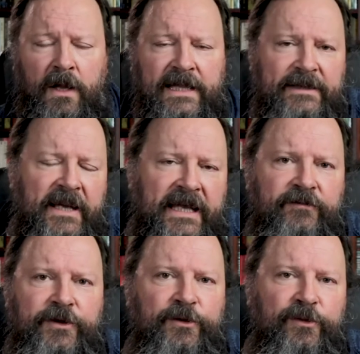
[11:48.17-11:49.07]
Let me
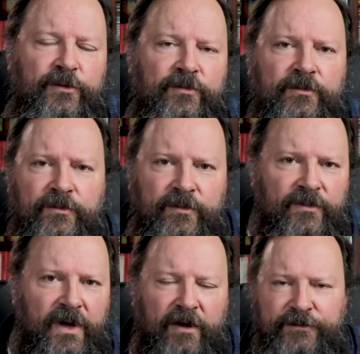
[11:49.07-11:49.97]
give you
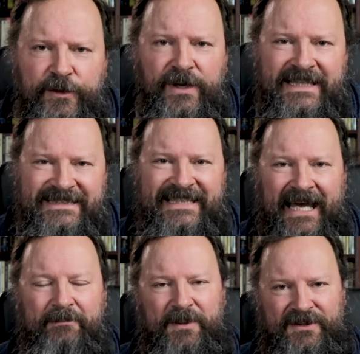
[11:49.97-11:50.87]
a few
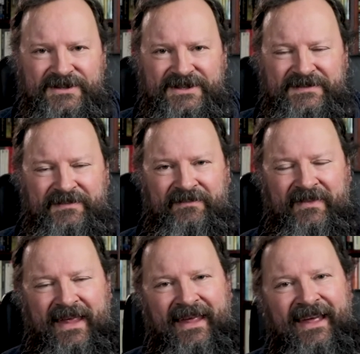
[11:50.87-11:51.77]
examples
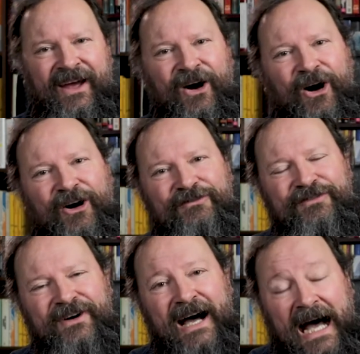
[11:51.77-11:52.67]

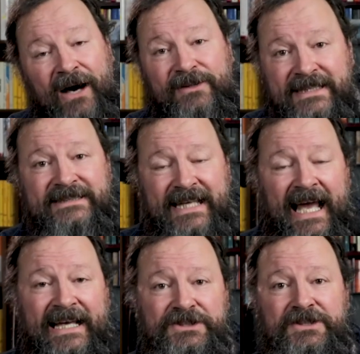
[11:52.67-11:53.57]
of how this
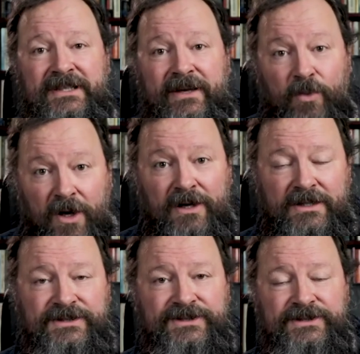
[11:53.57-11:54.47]
actually
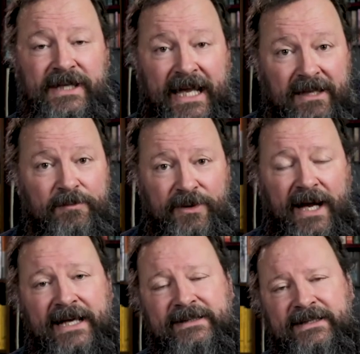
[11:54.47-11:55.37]
works in
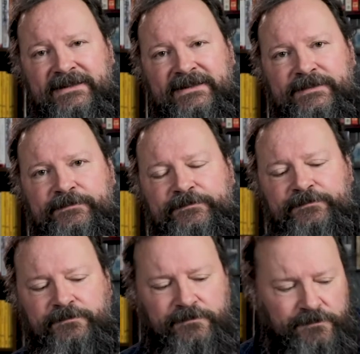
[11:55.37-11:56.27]
practice.
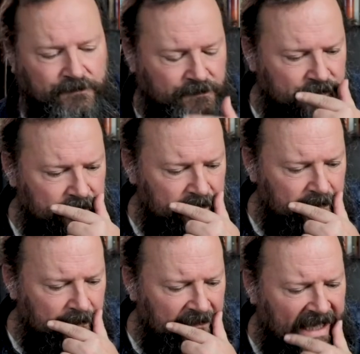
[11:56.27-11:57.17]

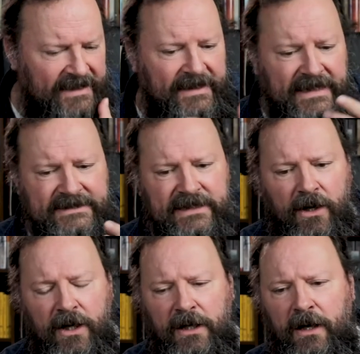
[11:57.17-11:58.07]
And these
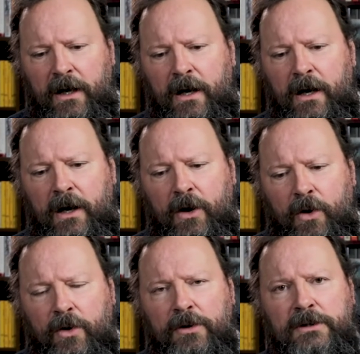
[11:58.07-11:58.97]
are
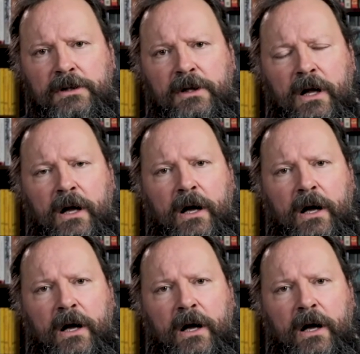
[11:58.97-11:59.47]
all